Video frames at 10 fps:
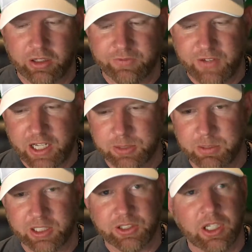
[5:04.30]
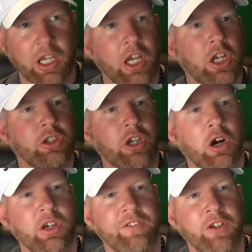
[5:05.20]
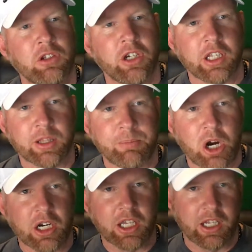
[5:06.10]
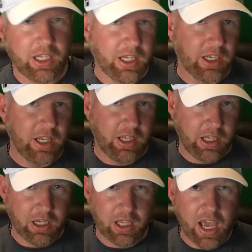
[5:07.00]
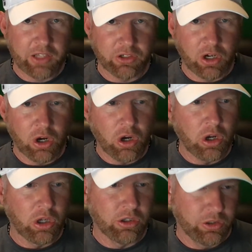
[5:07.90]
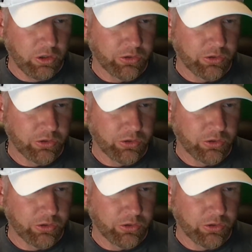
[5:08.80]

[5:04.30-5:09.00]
investments. So if you look at the market in as a whole, you'll